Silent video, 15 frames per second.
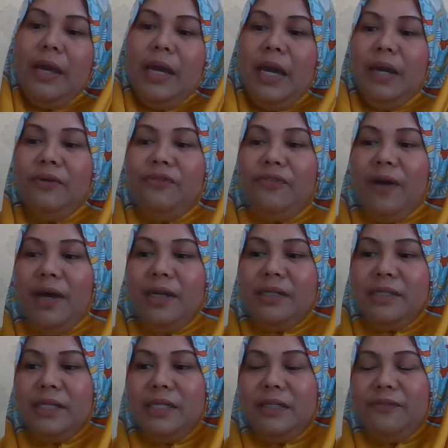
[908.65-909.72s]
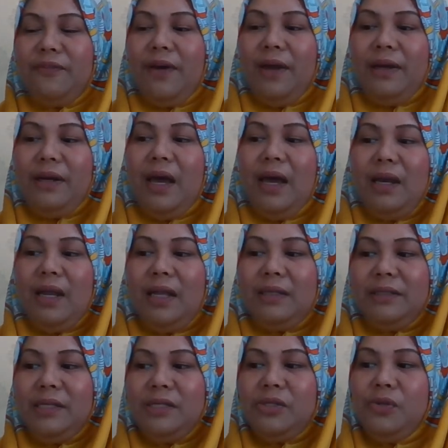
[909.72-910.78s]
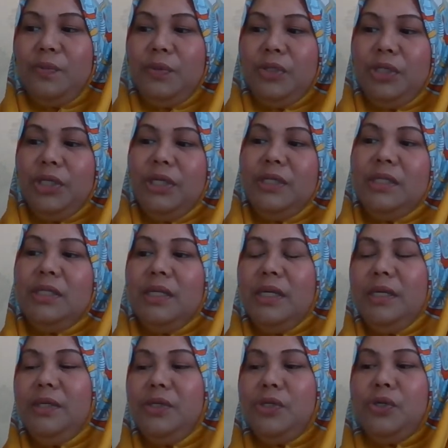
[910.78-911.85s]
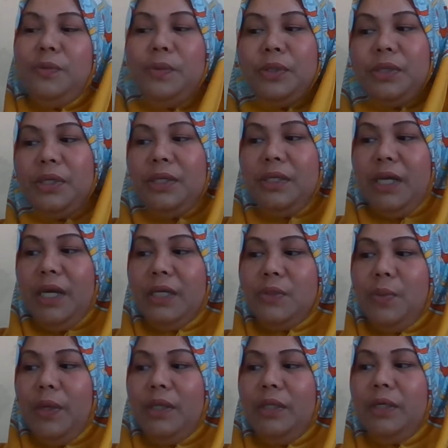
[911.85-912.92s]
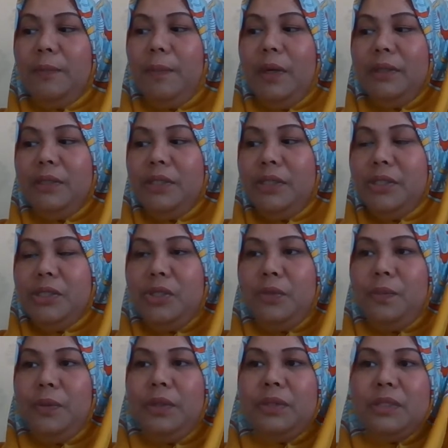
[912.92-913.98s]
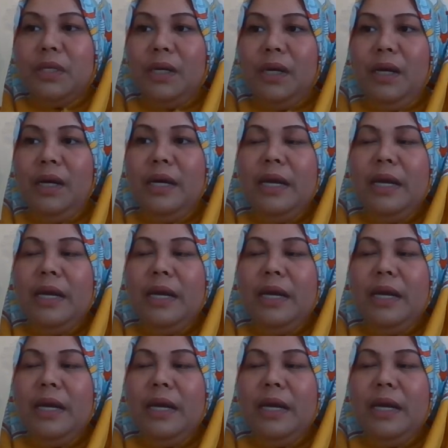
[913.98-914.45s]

And find certified halal distributions, distributor in case where third party distributes are